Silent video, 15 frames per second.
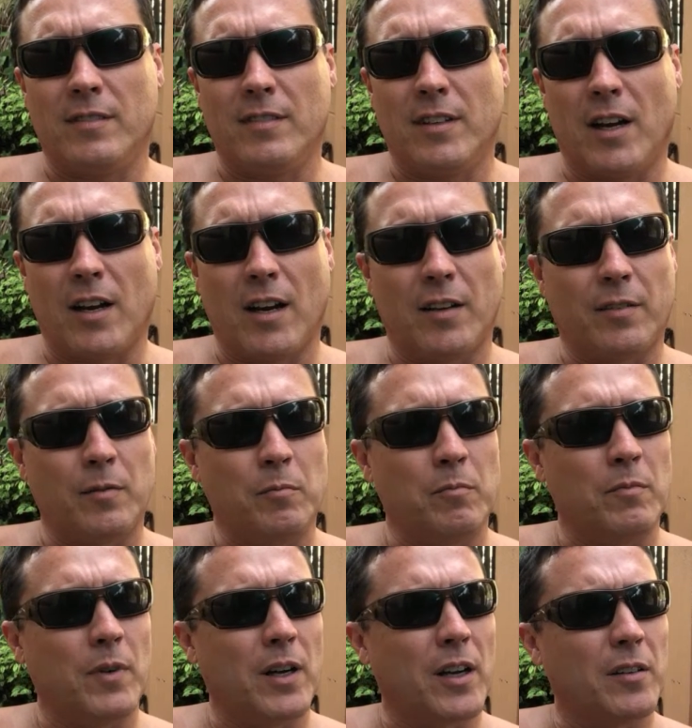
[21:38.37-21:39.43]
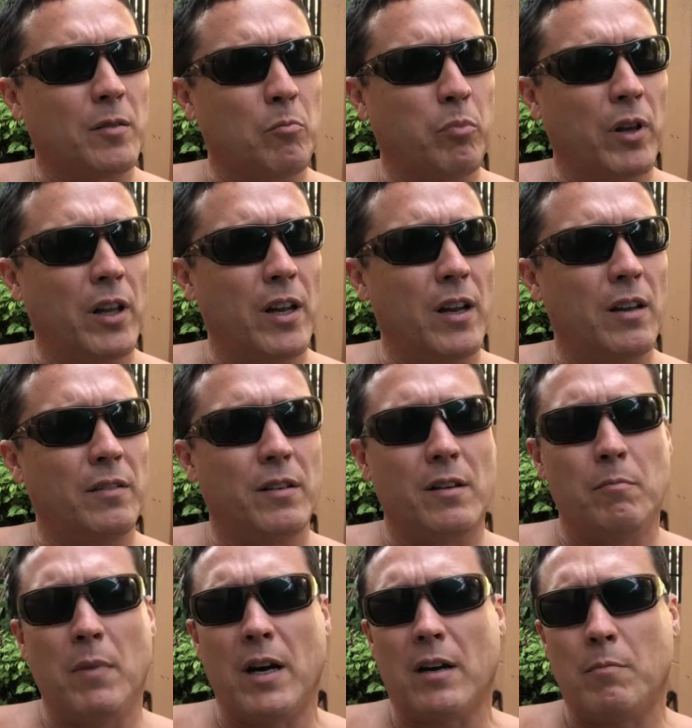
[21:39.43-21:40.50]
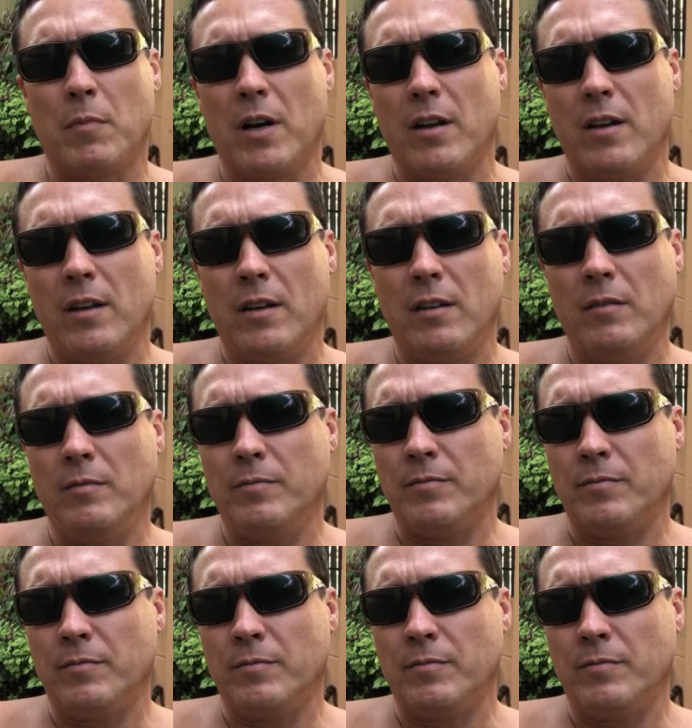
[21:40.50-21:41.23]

I got some plans in the back of my head.